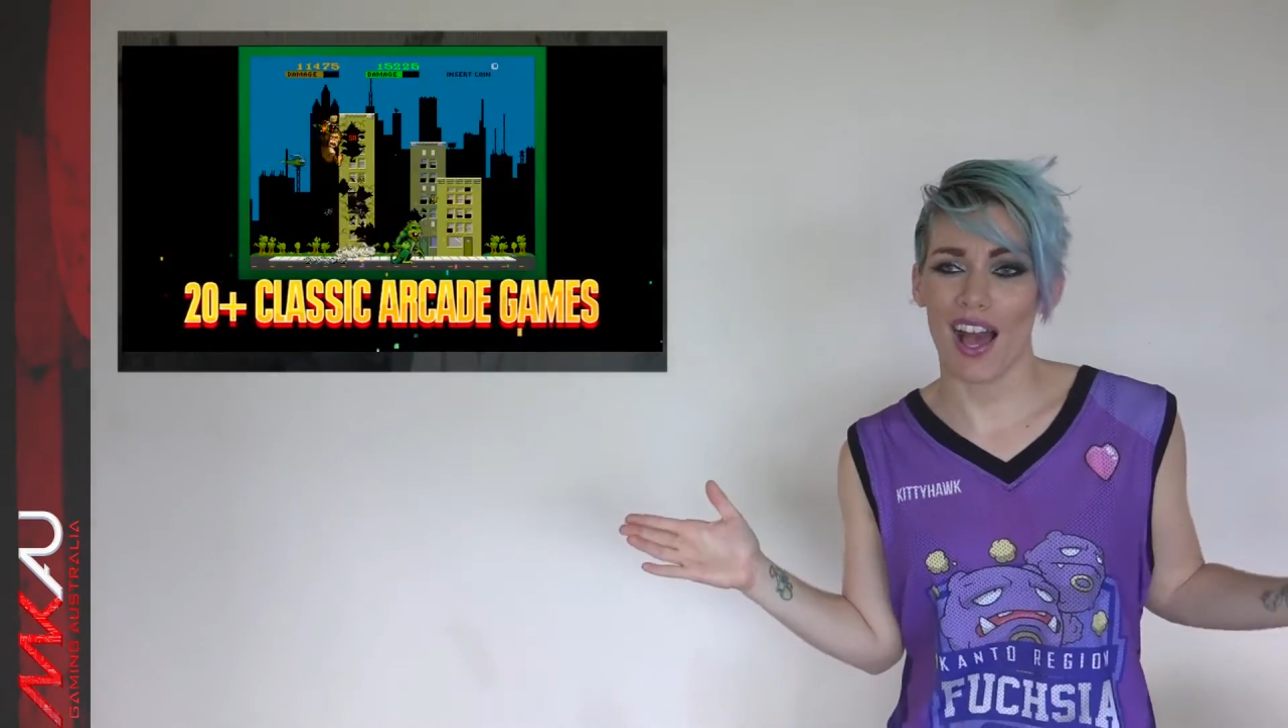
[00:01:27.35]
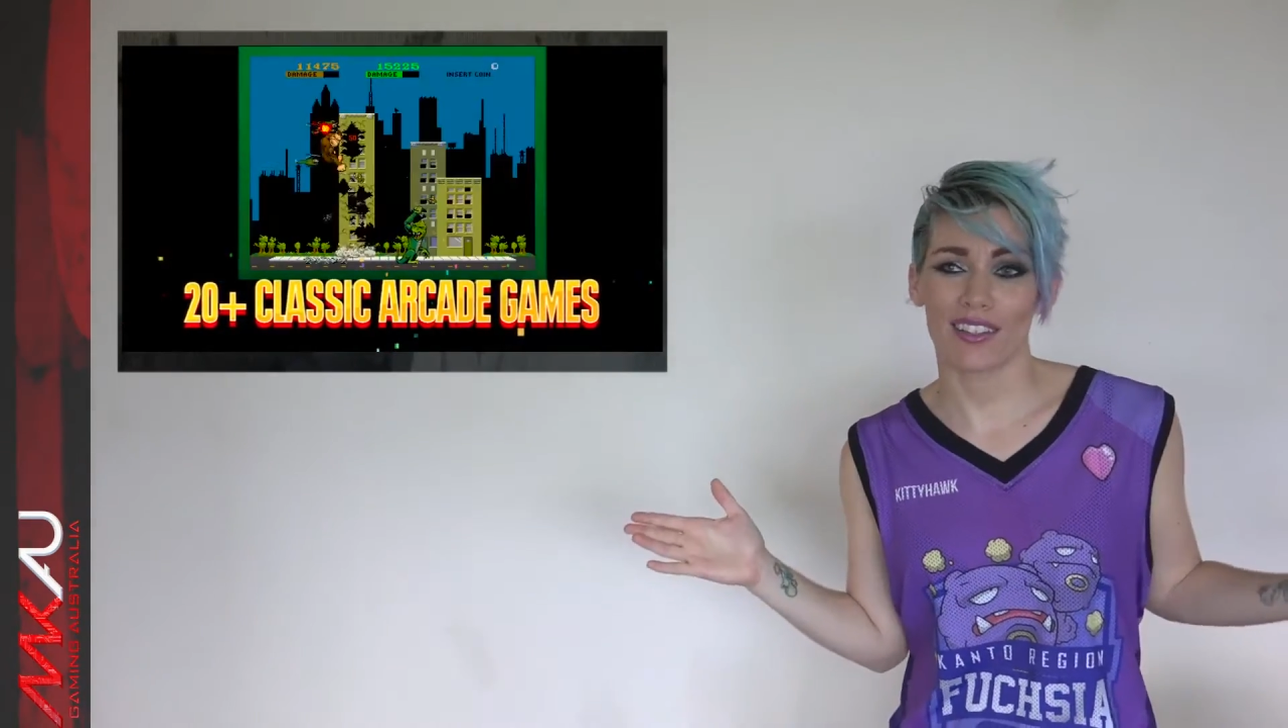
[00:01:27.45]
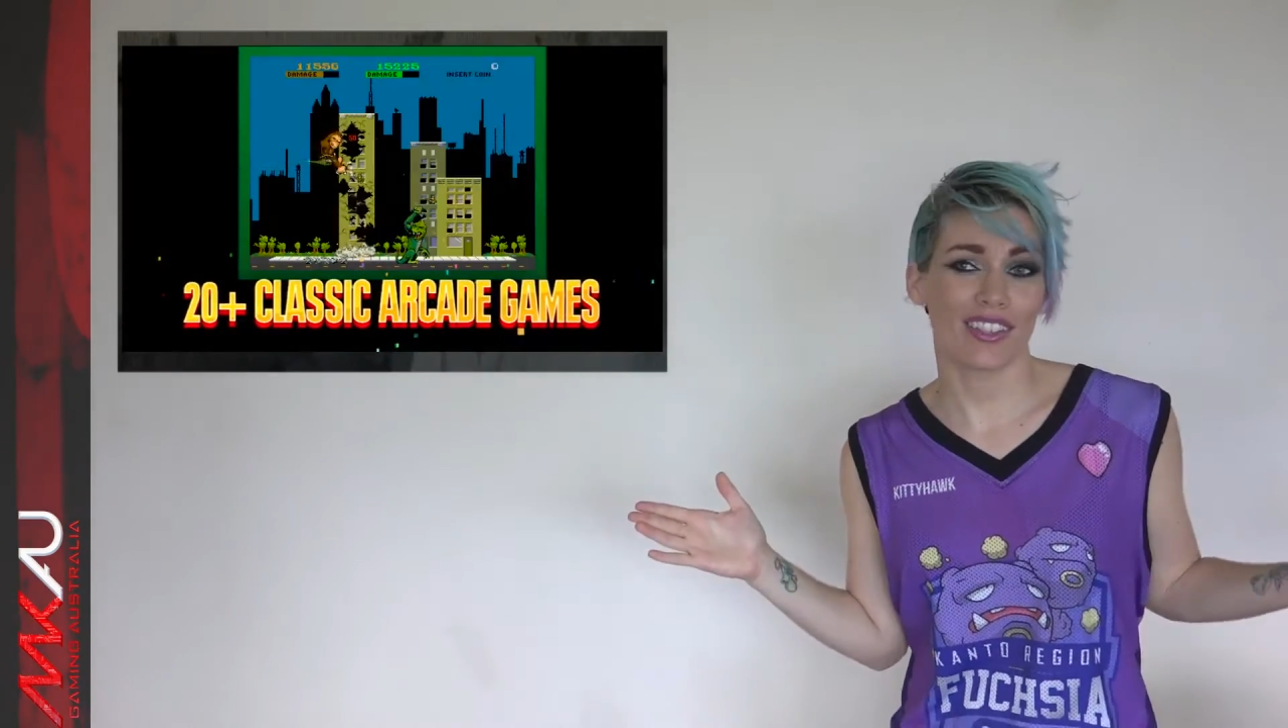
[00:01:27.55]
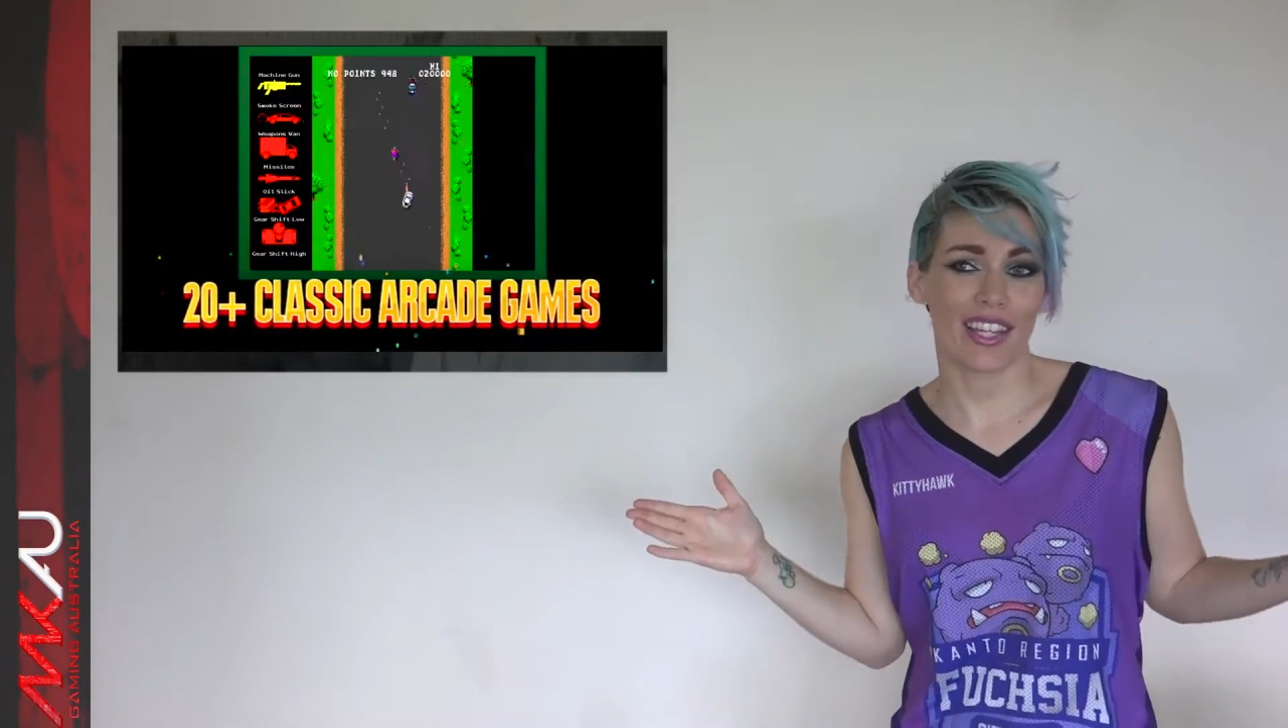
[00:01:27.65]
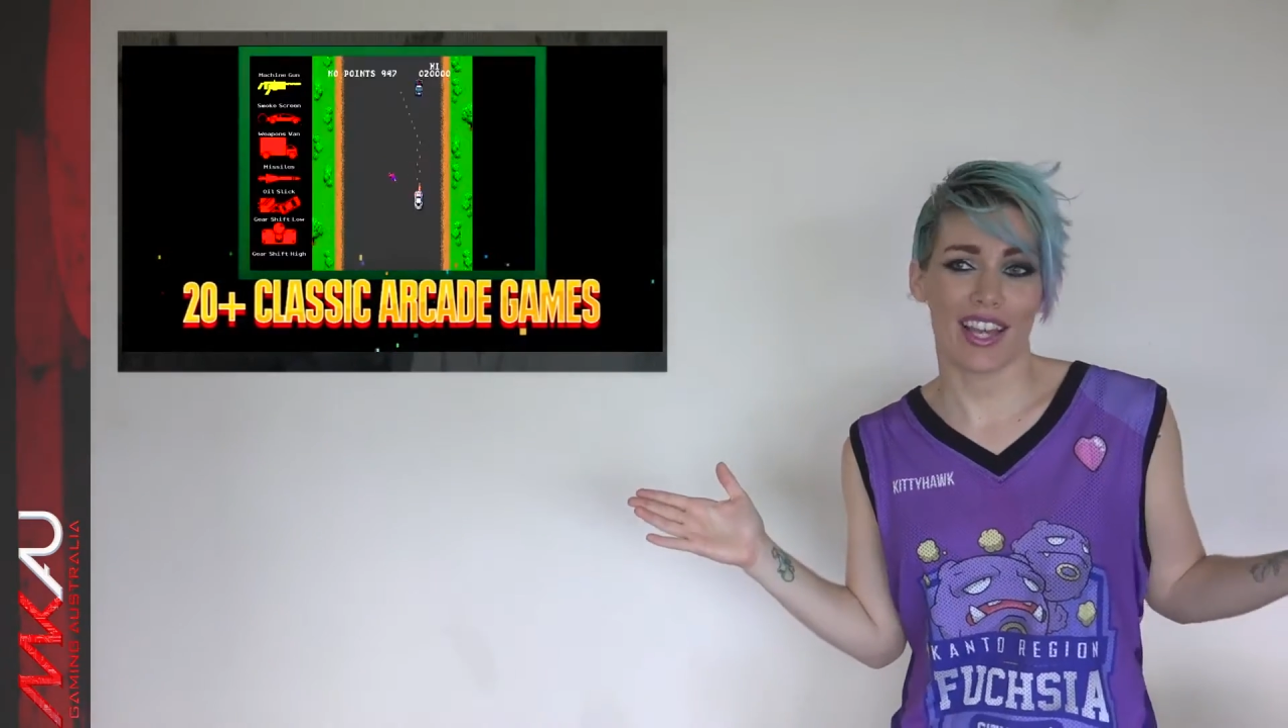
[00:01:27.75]

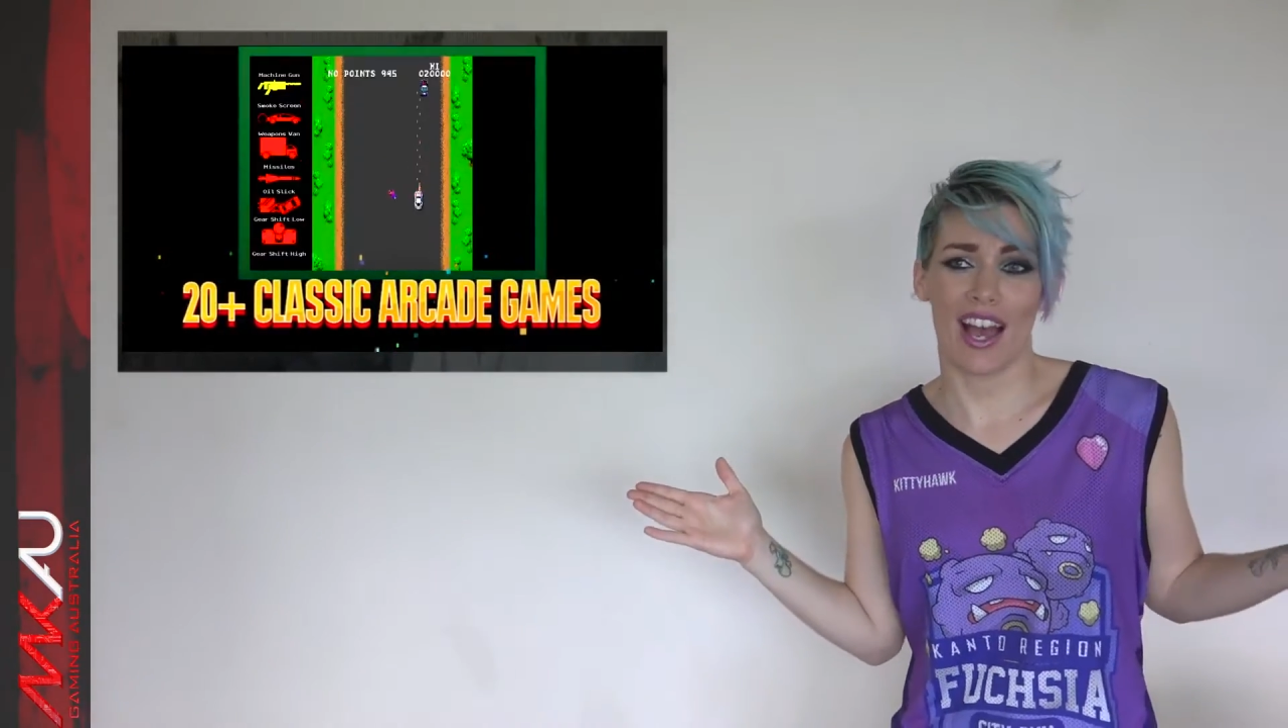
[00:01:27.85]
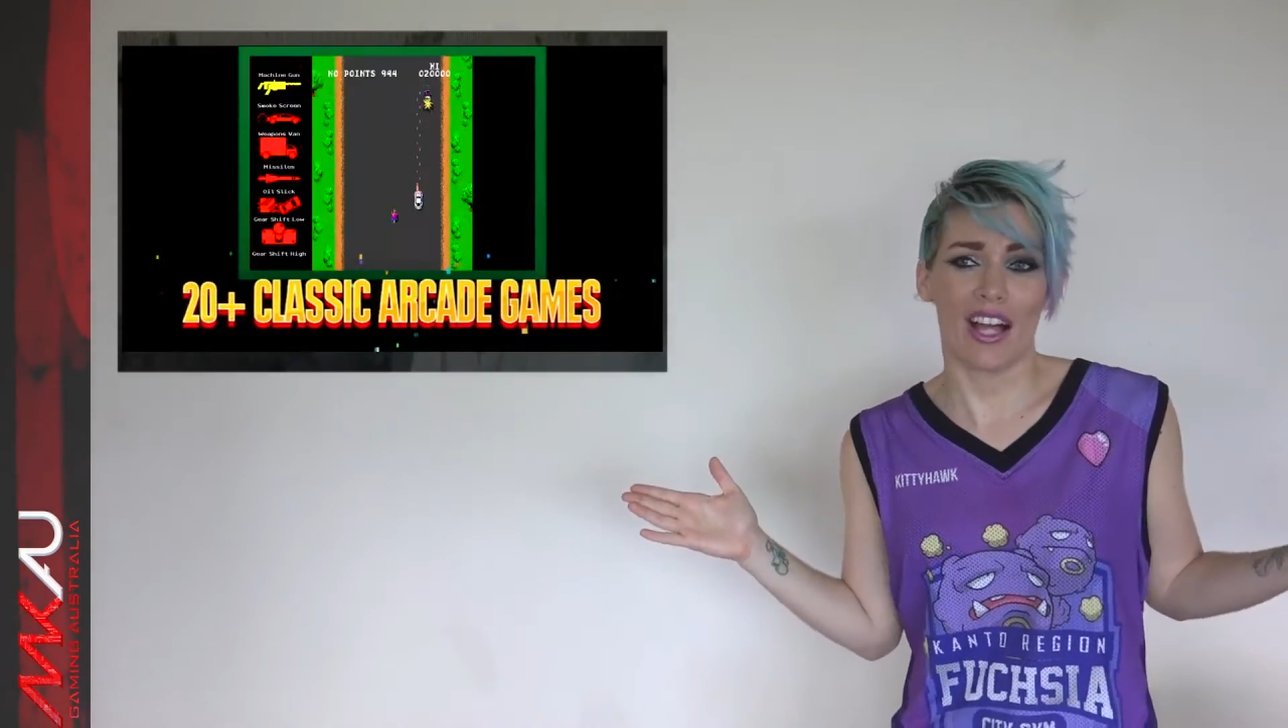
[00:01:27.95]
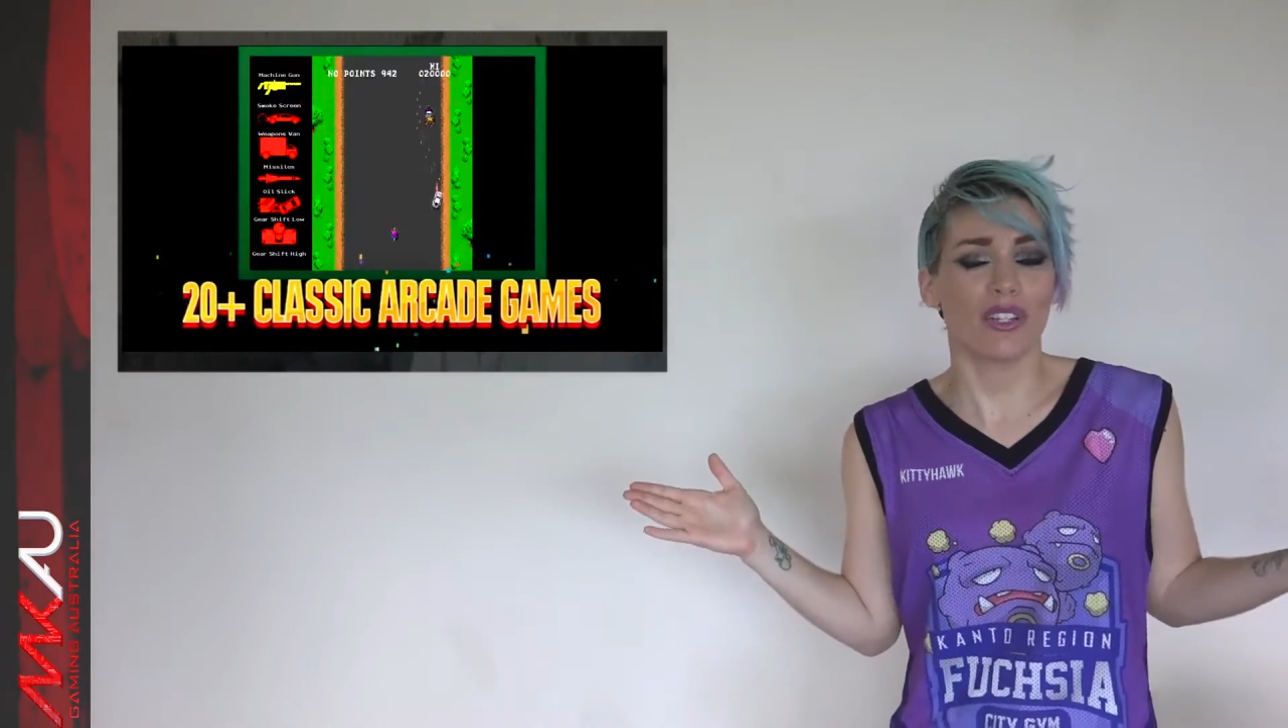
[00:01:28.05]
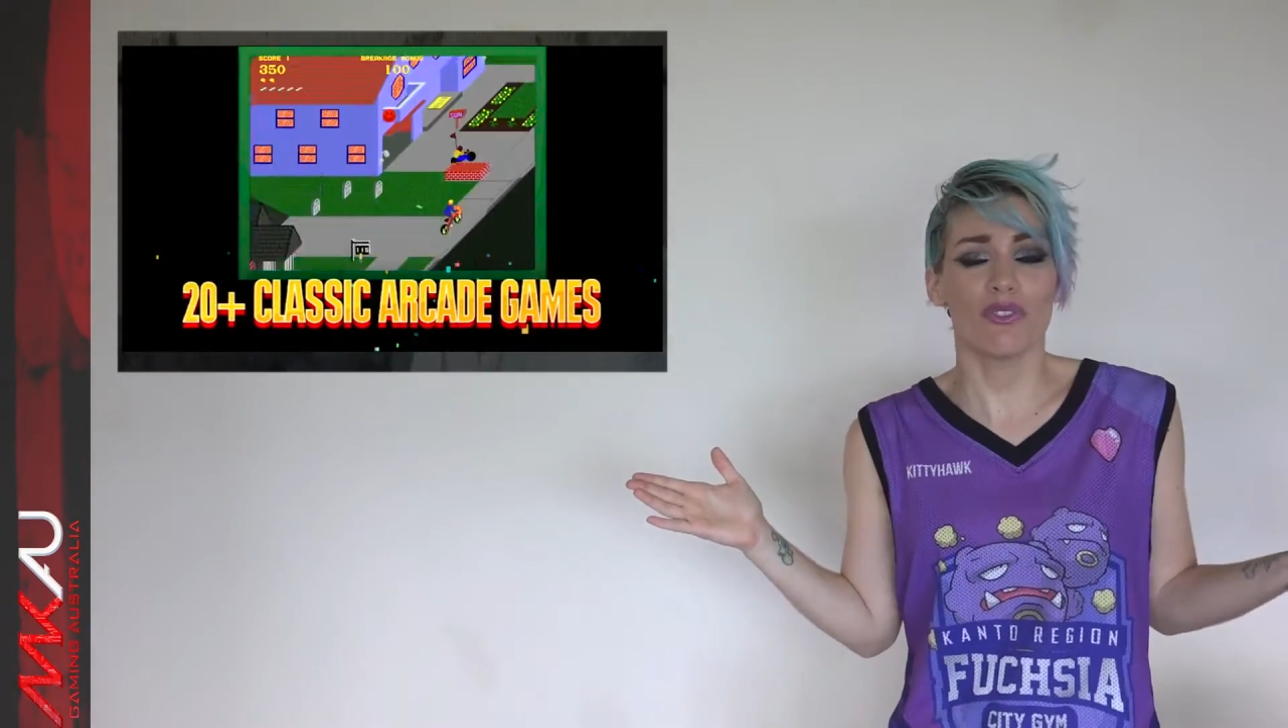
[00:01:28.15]
like a hell